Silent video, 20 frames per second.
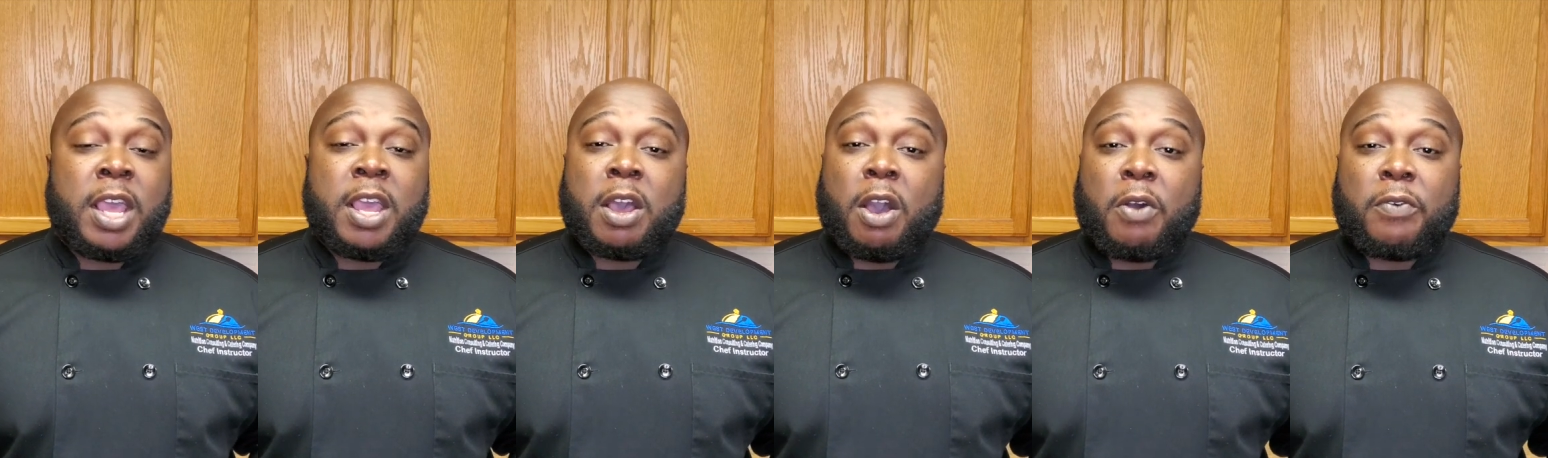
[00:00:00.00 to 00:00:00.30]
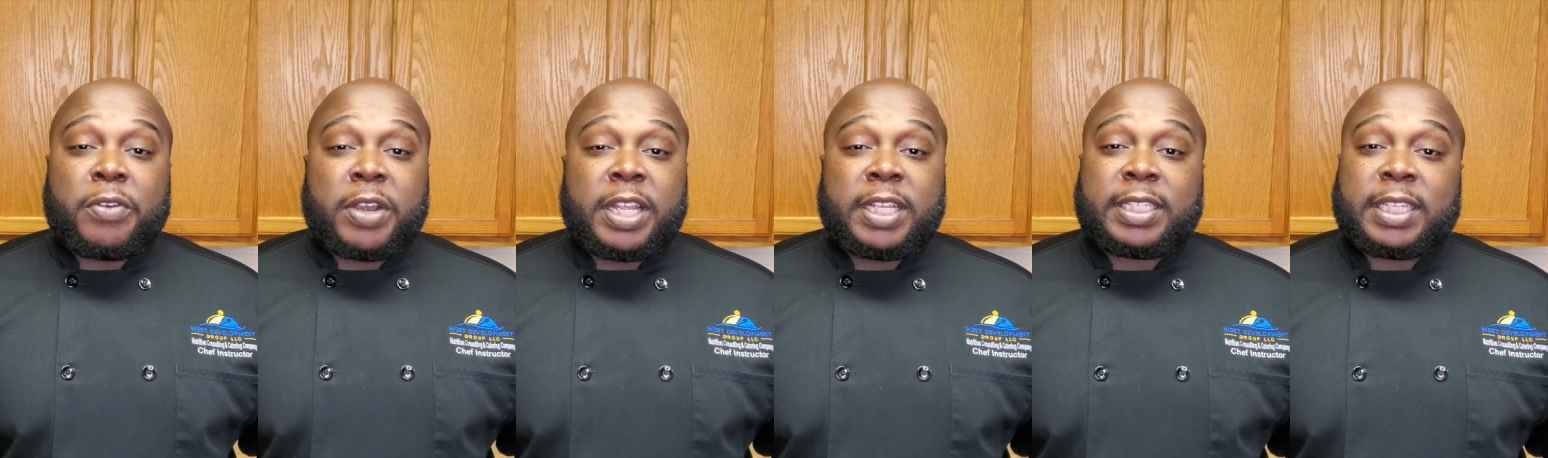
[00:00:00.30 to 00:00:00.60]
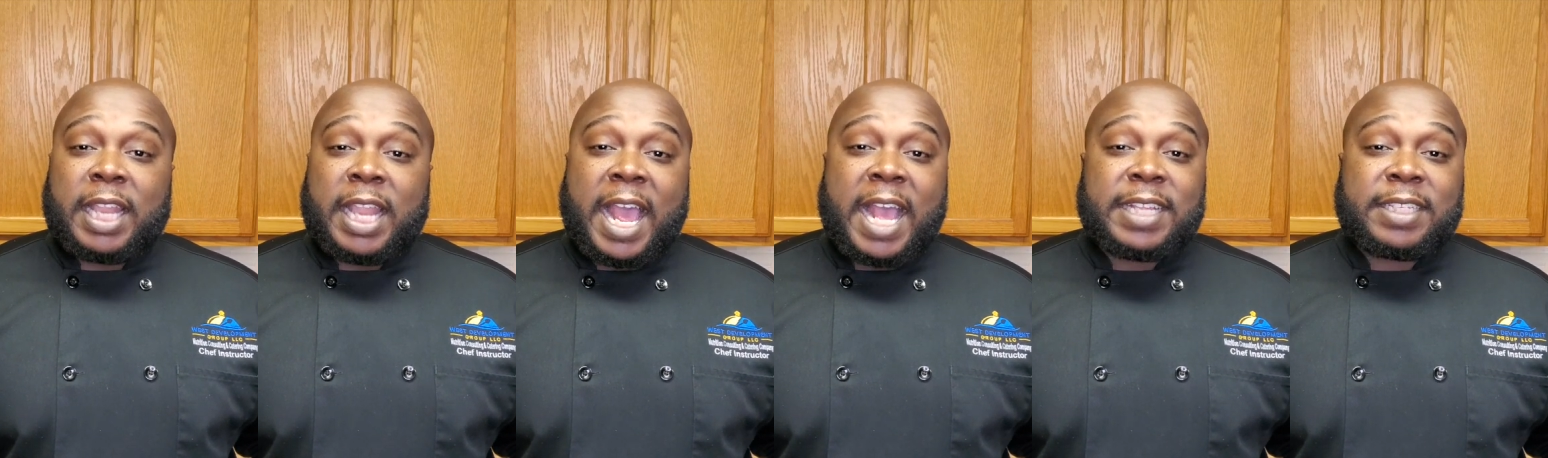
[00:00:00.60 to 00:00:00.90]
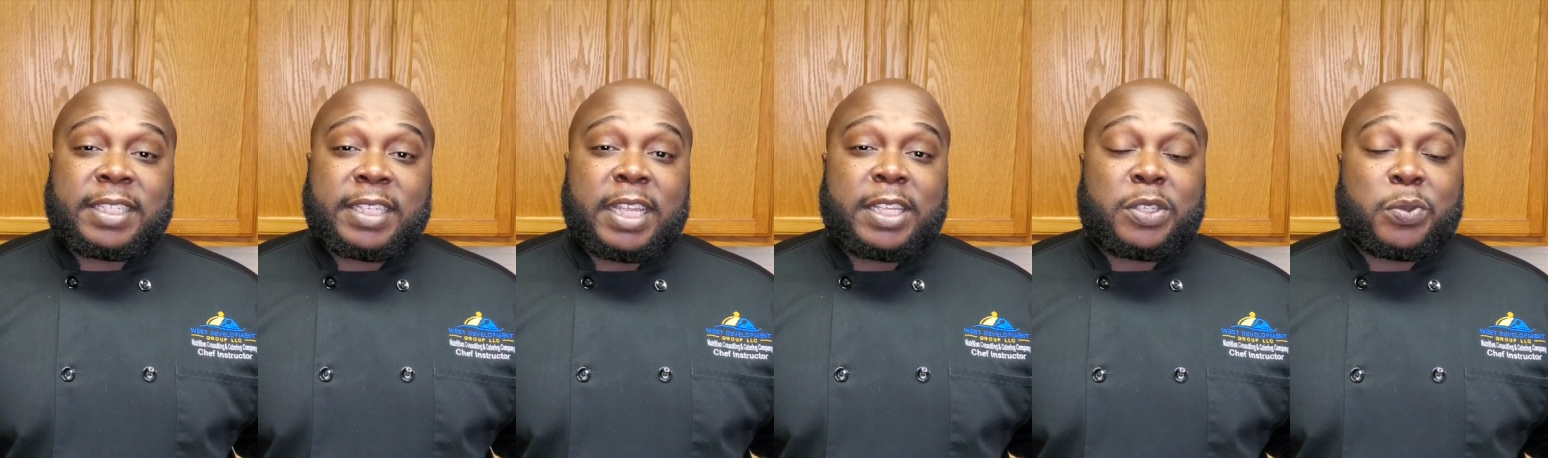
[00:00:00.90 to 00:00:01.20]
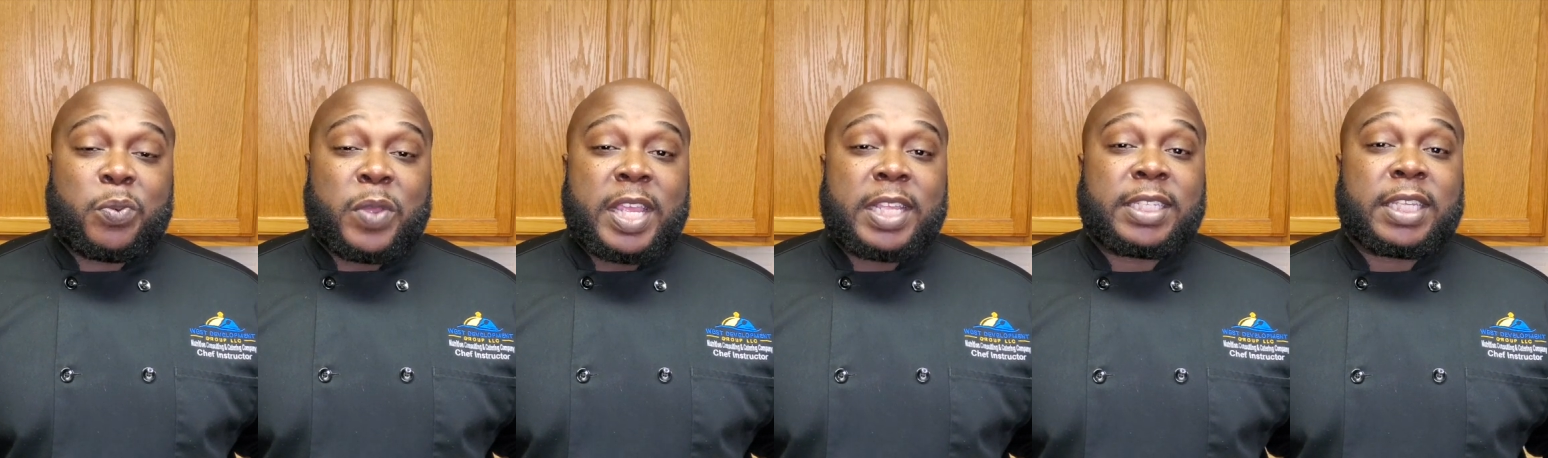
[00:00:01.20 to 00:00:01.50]
over these last 6
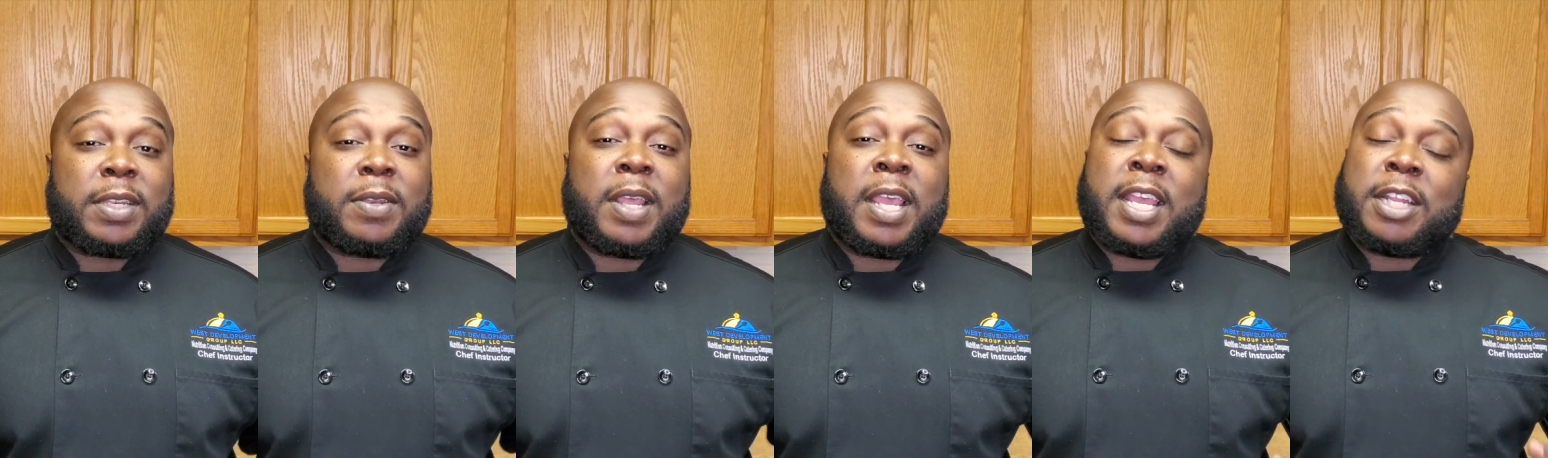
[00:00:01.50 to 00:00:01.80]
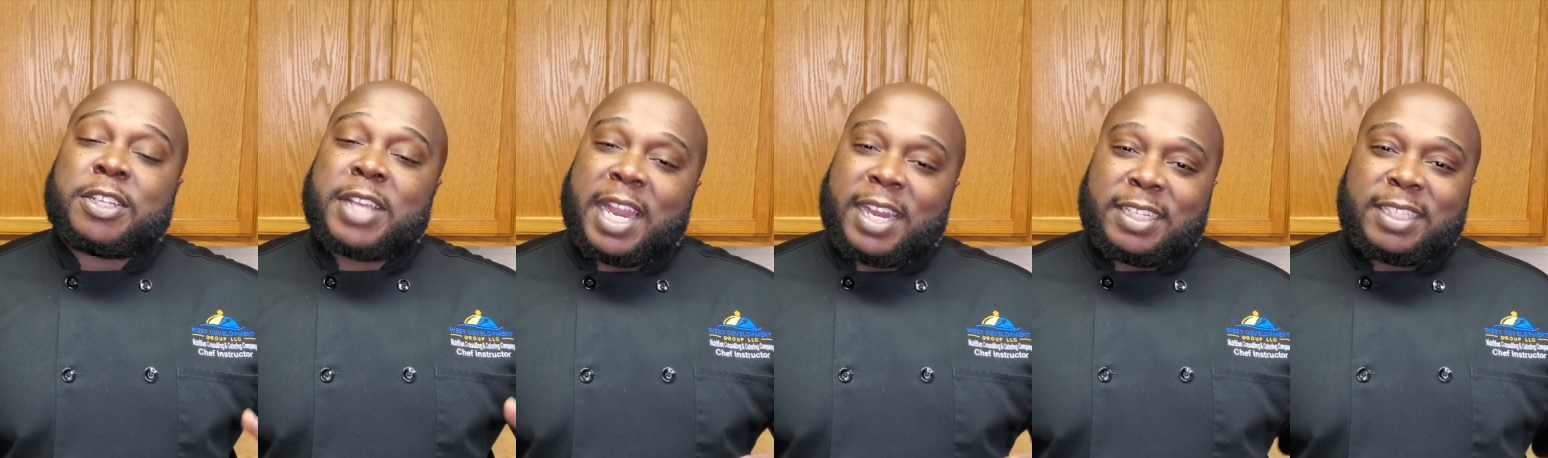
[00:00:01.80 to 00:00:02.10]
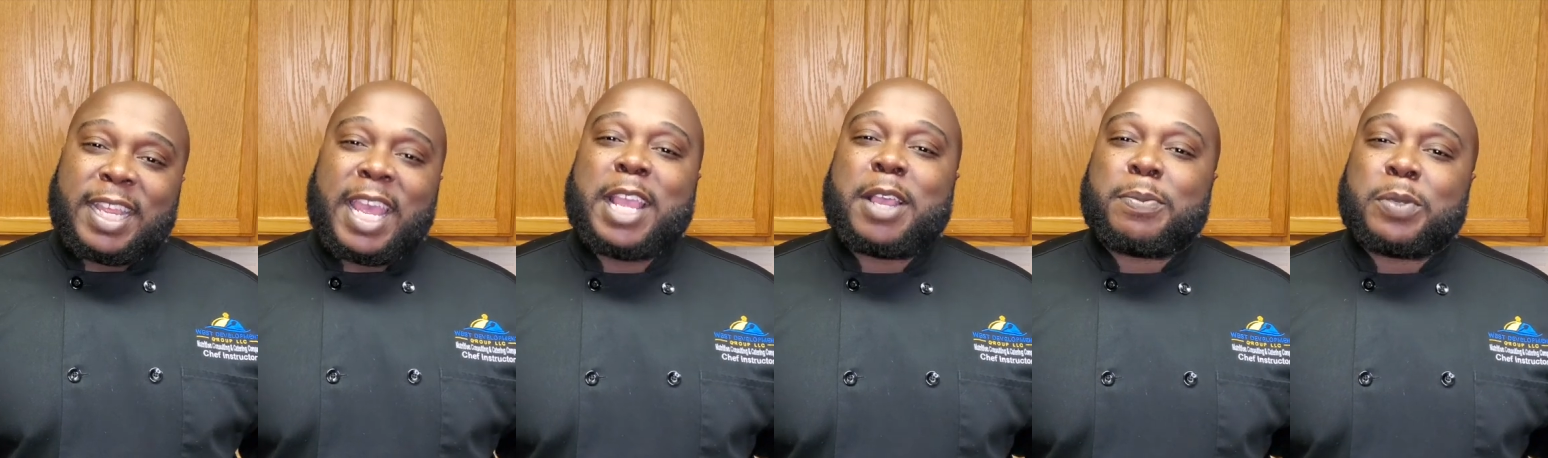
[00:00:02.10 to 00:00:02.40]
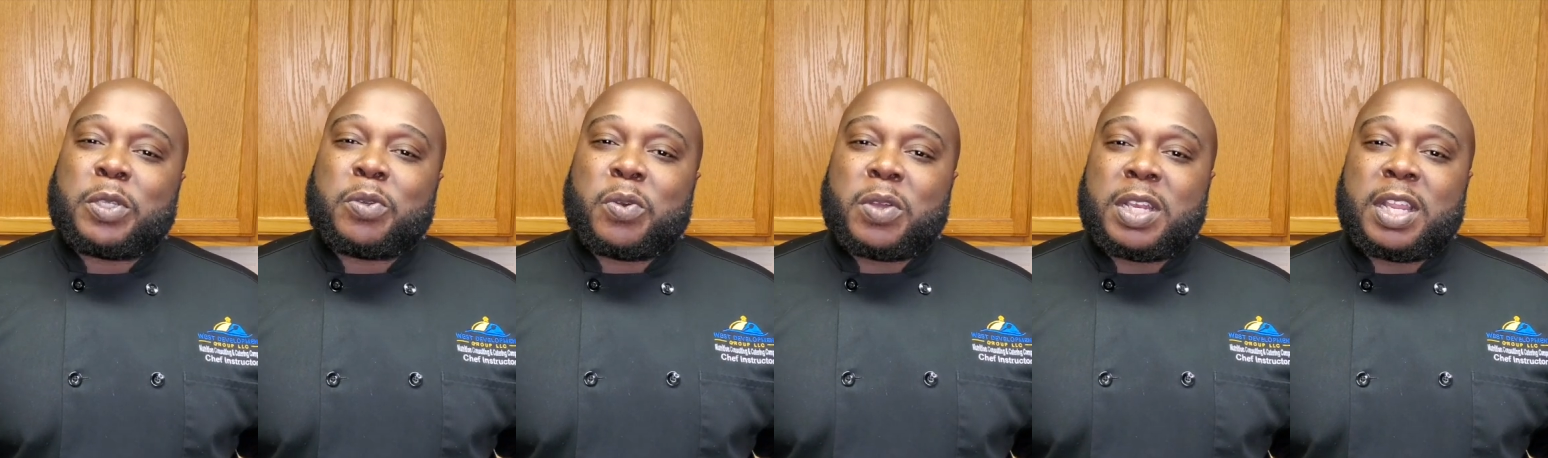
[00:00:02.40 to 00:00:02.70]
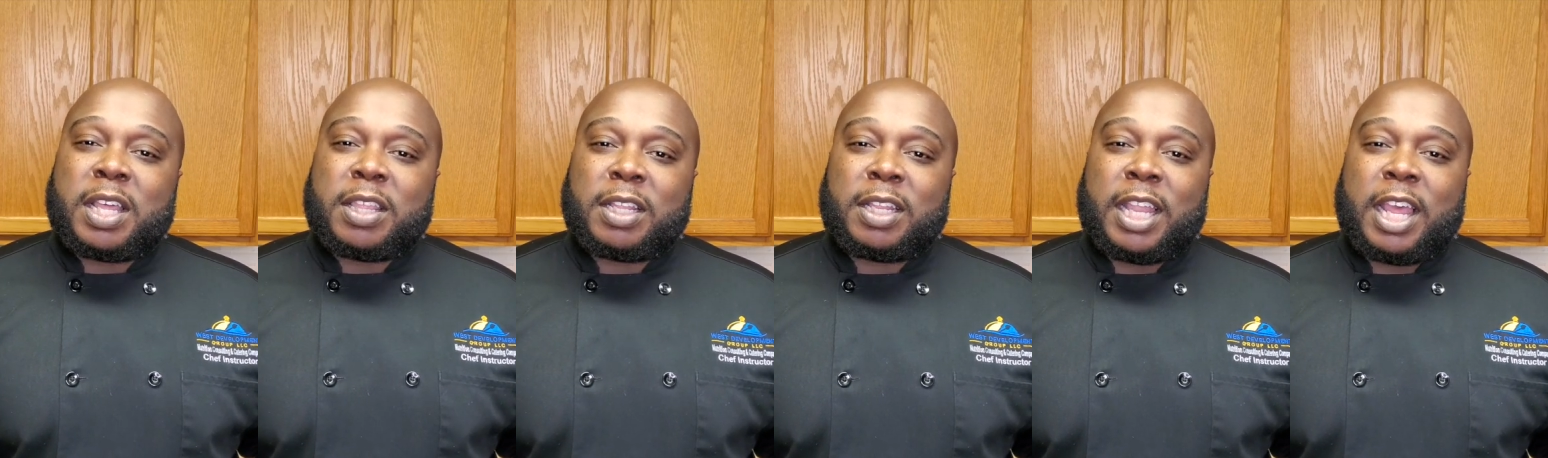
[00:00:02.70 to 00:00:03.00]
weeks and try to take them to
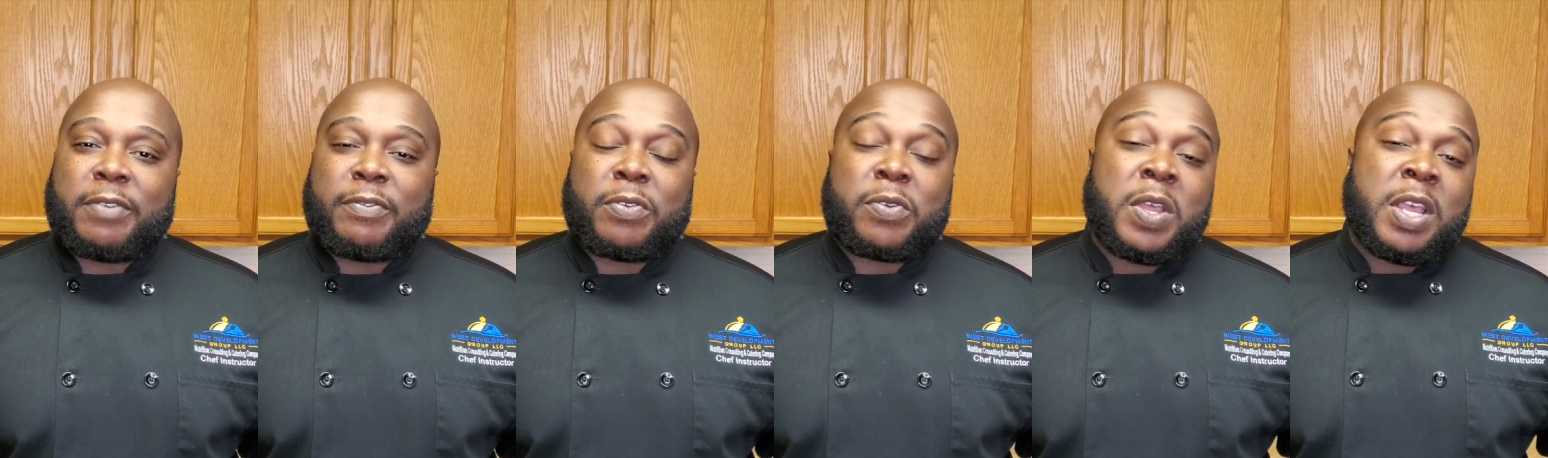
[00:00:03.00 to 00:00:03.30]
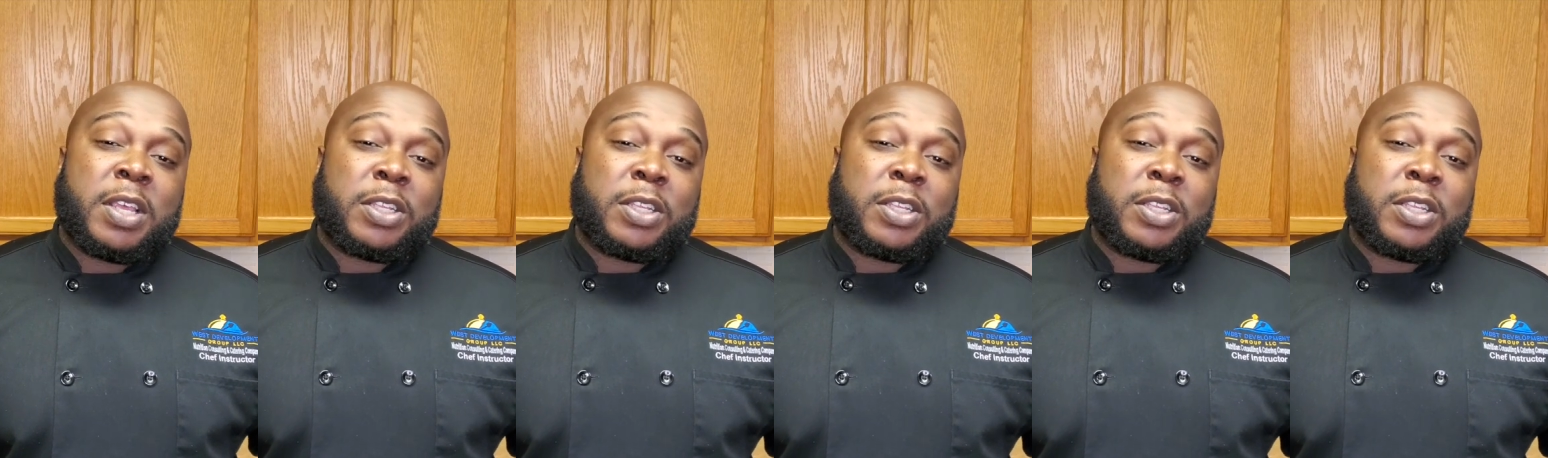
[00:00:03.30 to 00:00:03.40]
another level.